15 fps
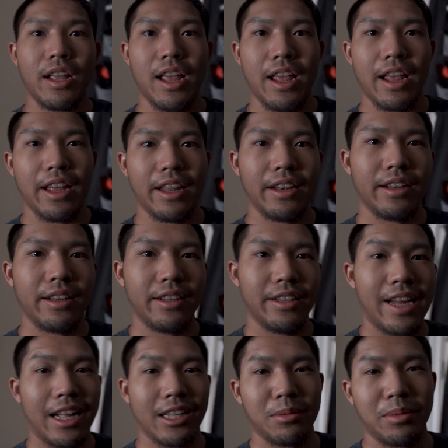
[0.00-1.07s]
and
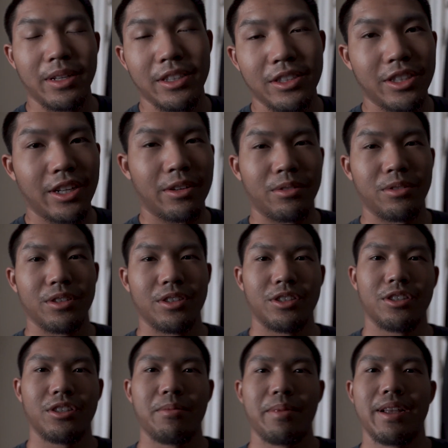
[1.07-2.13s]
Gatsby in general is
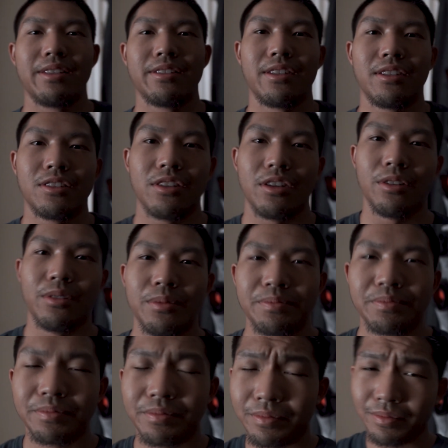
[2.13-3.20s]
just amazing, so
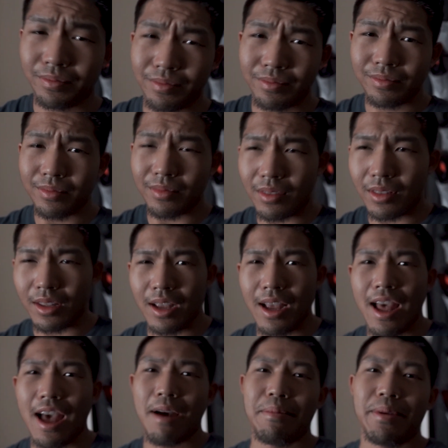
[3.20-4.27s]

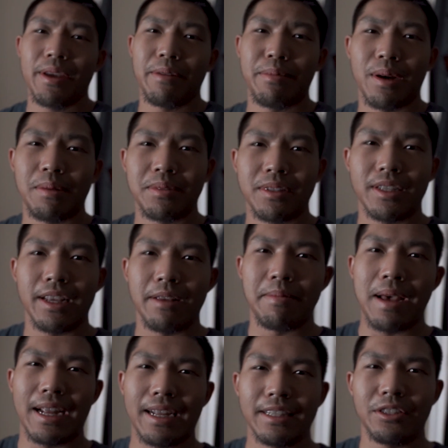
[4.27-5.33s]
happy and pumped to get
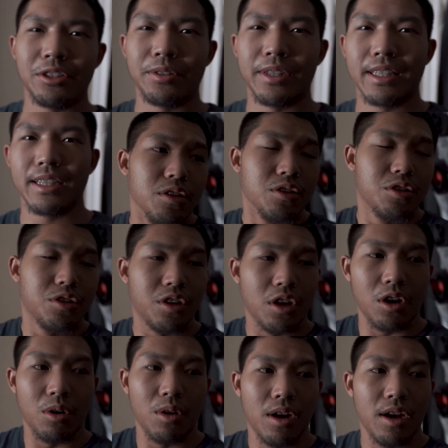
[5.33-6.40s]
back into it.
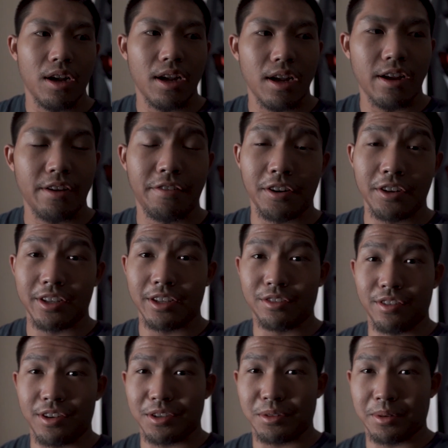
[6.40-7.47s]
So first things
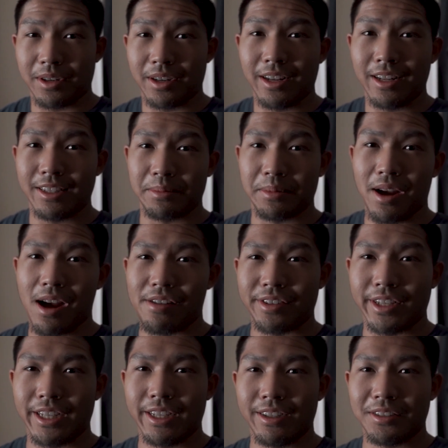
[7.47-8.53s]
first, we're gonna need some
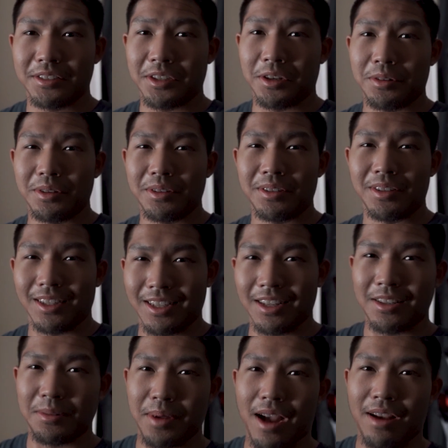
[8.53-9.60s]
coffee, so let's
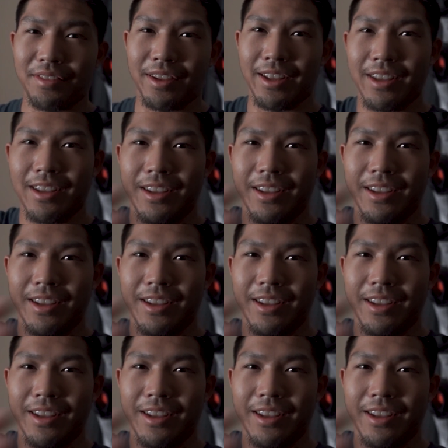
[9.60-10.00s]
get some coffee.